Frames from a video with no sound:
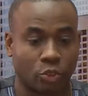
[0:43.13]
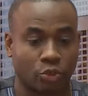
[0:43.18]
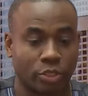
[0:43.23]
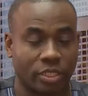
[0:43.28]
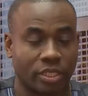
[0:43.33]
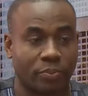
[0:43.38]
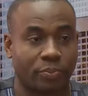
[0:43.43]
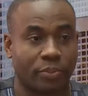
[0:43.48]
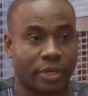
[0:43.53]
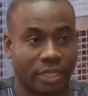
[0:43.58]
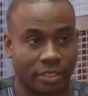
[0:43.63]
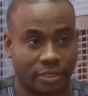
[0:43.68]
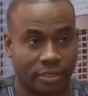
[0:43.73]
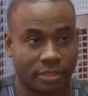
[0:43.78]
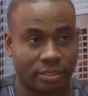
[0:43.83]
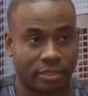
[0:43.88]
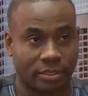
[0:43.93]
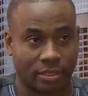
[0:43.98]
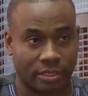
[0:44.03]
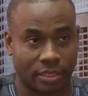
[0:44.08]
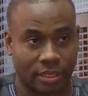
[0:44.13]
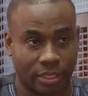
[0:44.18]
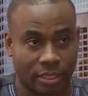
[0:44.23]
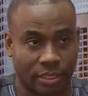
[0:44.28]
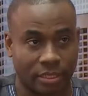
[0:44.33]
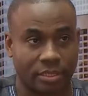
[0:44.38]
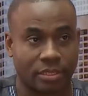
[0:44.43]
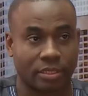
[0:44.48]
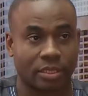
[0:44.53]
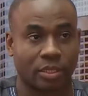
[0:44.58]
treating patients
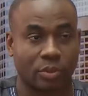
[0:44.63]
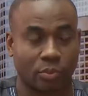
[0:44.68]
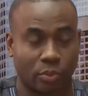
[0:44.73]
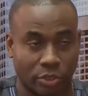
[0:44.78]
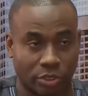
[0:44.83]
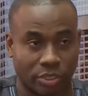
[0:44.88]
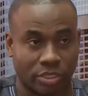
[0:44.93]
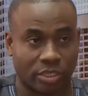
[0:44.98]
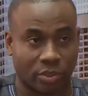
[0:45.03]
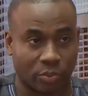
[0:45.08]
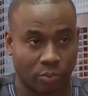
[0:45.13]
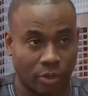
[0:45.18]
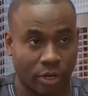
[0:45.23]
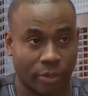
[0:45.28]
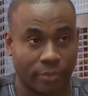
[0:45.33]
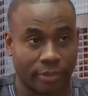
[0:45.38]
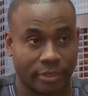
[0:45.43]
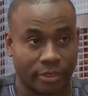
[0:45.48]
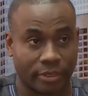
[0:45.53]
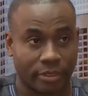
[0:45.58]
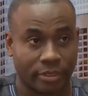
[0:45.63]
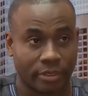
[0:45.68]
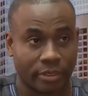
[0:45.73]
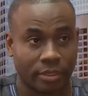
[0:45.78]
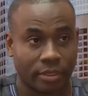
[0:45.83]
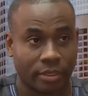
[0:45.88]
in an emergency department.